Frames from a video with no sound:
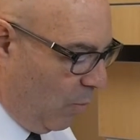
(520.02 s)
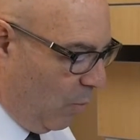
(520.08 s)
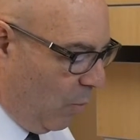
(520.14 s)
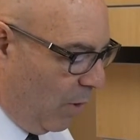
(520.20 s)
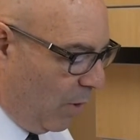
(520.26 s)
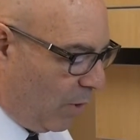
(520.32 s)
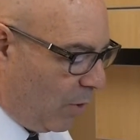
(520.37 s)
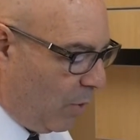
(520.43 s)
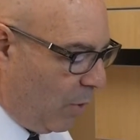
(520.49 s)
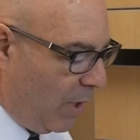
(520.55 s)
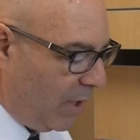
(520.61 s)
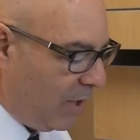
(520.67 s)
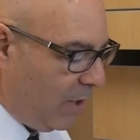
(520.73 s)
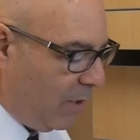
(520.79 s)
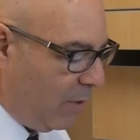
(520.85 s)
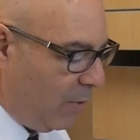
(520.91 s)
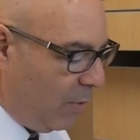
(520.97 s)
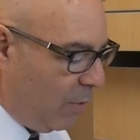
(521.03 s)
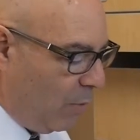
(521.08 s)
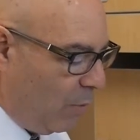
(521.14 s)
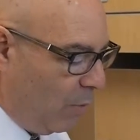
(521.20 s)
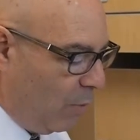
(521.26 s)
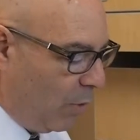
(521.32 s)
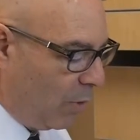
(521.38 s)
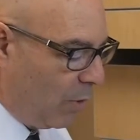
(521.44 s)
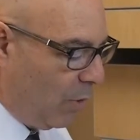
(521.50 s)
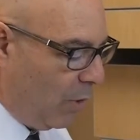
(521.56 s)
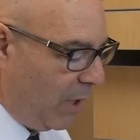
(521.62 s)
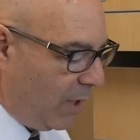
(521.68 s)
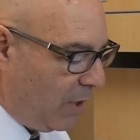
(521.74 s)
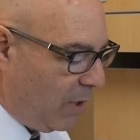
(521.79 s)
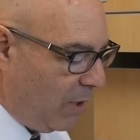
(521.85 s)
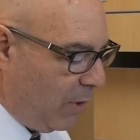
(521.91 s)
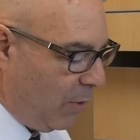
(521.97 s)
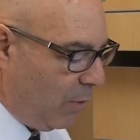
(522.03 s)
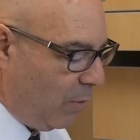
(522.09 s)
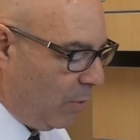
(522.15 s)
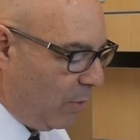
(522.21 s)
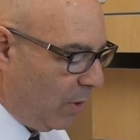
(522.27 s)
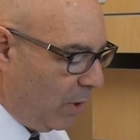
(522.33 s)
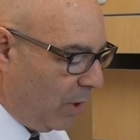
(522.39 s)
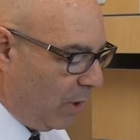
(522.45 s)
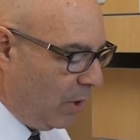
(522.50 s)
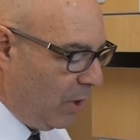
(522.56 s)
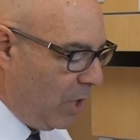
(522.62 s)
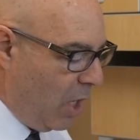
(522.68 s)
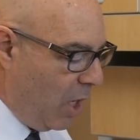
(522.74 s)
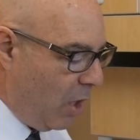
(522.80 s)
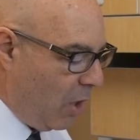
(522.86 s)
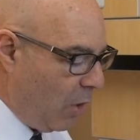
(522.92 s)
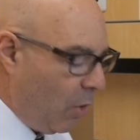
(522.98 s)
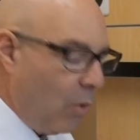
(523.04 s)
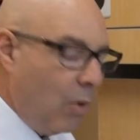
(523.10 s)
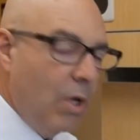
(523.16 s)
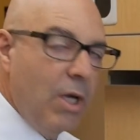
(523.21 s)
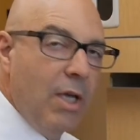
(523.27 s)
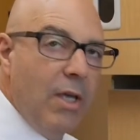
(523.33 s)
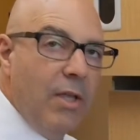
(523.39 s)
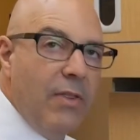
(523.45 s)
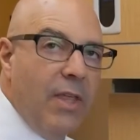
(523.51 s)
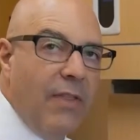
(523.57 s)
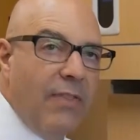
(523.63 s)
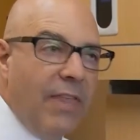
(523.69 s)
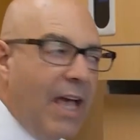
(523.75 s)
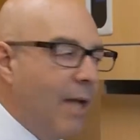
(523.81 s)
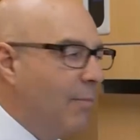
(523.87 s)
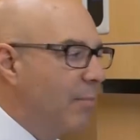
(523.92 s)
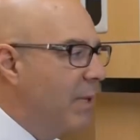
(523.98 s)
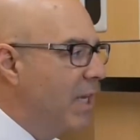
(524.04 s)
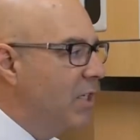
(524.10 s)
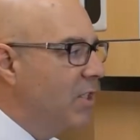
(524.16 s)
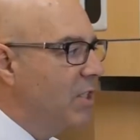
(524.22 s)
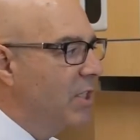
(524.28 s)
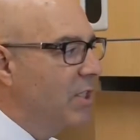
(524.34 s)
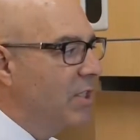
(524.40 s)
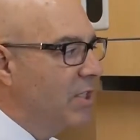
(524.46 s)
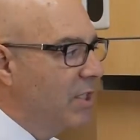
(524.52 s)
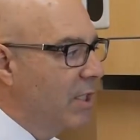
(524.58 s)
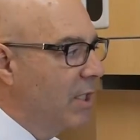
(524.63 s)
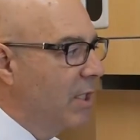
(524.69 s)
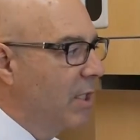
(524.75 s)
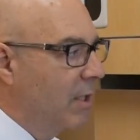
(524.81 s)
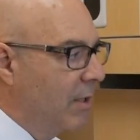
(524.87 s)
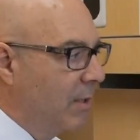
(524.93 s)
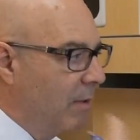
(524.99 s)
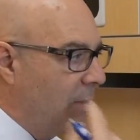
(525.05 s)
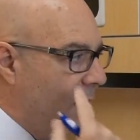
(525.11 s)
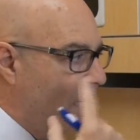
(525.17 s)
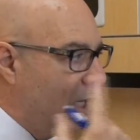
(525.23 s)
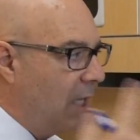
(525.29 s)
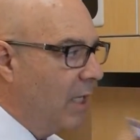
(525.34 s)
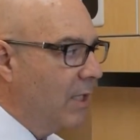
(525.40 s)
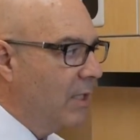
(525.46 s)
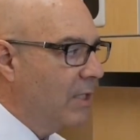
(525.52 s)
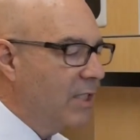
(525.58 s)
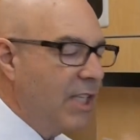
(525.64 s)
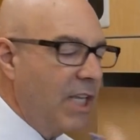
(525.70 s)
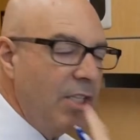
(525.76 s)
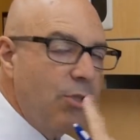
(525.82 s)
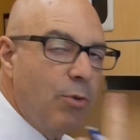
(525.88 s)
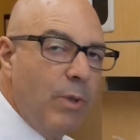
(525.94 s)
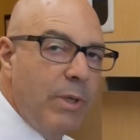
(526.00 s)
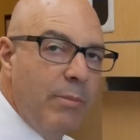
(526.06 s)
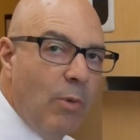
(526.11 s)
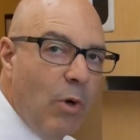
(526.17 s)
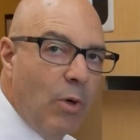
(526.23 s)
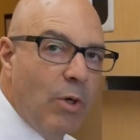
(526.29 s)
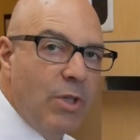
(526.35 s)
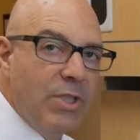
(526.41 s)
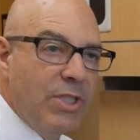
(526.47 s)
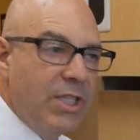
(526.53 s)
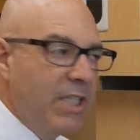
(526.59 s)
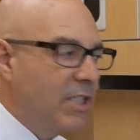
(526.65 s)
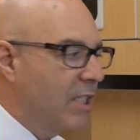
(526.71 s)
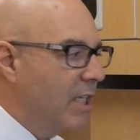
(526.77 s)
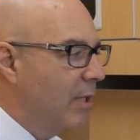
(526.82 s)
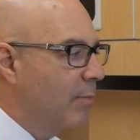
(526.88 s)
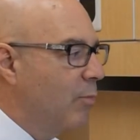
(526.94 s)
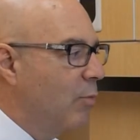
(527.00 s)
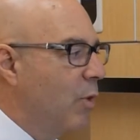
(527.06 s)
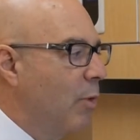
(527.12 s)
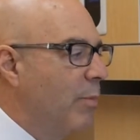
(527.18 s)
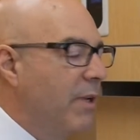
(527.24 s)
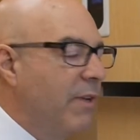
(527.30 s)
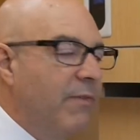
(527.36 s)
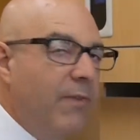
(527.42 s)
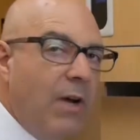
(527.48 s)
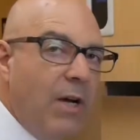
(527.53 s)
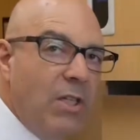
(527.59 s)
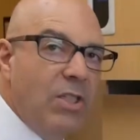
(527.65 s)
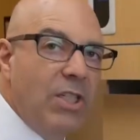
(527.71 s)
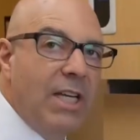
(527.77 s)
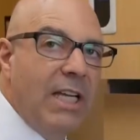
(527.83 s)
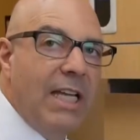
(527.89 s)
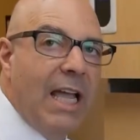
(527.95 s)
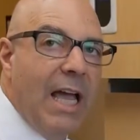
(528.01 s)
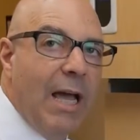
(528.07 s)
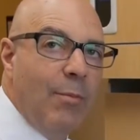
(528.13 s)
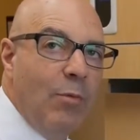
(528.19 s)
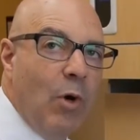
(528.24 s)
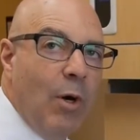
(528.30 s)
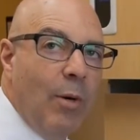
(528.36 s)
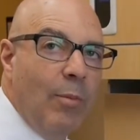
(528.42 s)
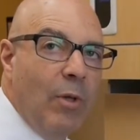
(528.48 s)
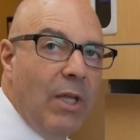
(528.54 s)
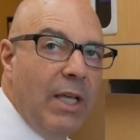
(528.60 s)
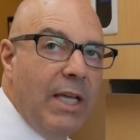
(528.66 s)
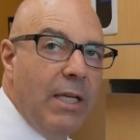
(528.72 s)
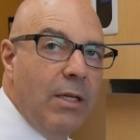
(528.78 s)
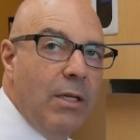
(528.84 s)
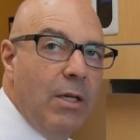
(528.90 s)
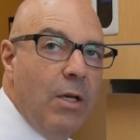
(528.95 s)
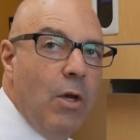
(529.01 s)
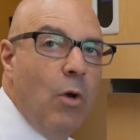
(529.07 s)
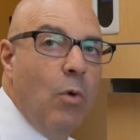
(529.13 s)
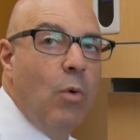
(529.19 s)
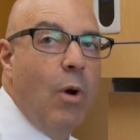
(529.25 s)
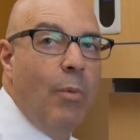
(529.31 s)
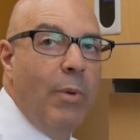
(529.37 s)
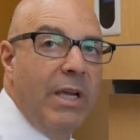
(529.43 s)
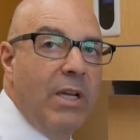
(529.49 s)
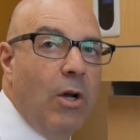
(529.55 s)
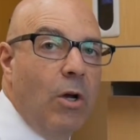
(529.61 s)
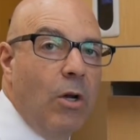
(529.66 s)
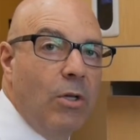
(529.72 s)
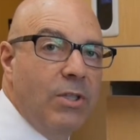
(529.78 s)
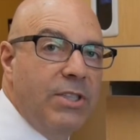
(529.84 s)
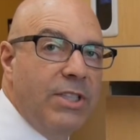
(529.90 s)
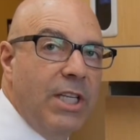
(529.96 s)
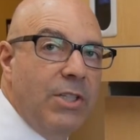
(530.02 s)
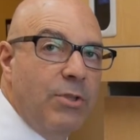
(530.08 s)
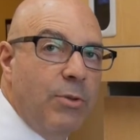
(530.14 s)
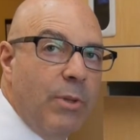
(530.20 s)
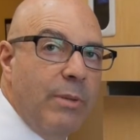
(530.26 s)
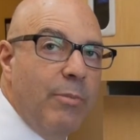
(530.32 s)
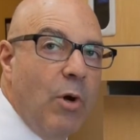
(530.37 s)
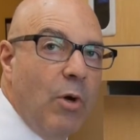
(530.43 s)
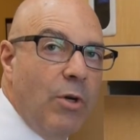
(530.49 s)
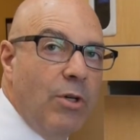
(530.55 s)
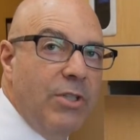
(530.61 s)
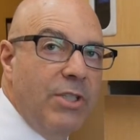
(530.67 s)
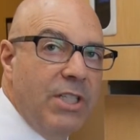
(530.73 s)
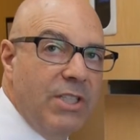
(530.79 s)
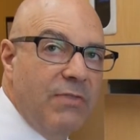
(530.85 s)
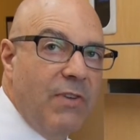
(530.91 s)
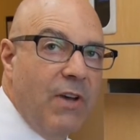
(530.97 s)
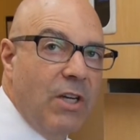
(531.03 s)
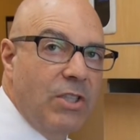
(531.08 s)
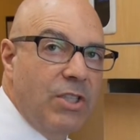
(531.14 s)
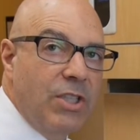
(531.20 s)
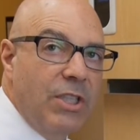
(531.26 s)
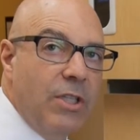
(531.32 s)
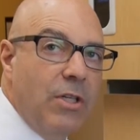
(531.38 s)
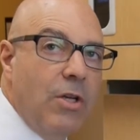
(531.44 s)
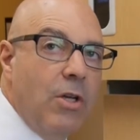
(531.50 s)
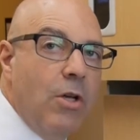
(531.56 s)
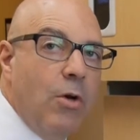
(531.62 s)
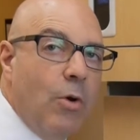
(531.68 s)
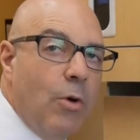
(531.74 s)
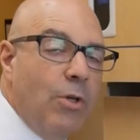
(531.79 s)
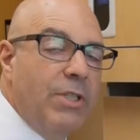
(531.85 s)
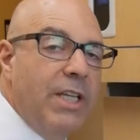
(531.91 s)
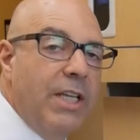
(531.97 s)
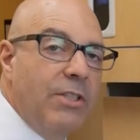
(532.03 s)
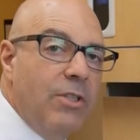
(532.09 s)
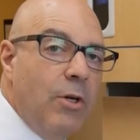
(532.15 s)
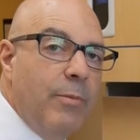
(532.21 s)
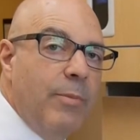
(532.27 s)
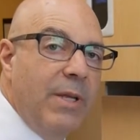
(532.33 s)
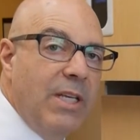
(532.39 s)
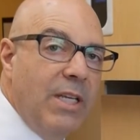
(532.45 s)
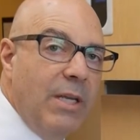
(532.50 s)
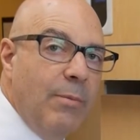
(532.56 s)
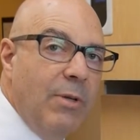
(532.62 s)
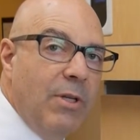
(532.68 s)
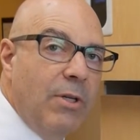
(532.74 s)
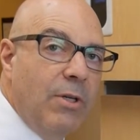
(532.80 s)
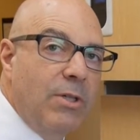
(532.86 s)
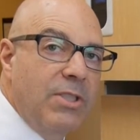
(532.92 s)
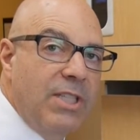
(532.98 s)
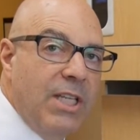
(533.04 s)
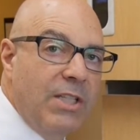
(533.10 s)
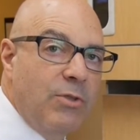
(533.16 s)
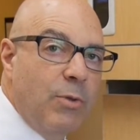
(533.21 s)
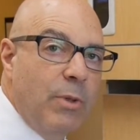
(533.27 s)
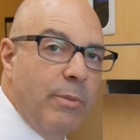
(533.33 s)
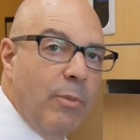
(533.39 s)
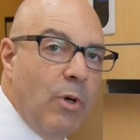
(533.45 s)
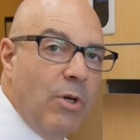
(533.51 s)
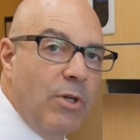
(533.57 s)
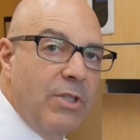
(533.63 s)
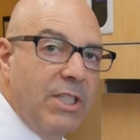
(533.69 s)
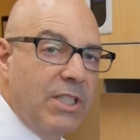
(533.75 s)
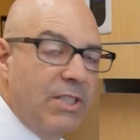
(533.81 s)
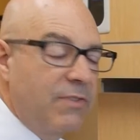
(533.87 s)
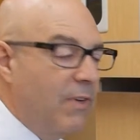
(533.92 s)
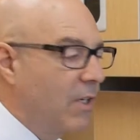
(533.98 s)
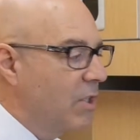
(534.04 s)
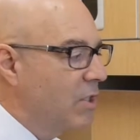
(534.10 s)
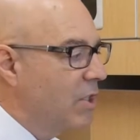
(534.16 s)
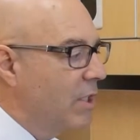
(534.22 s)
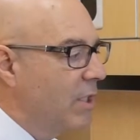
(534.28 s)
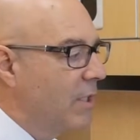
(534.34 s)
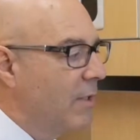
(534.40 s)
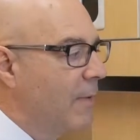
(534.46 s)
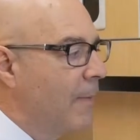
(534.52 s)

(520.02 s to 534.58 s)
we're going to know that patient's sensory motor system will be functioning abnormally, what we call sensory motor dysfunction or dentomandibular sensory motor dysfunction.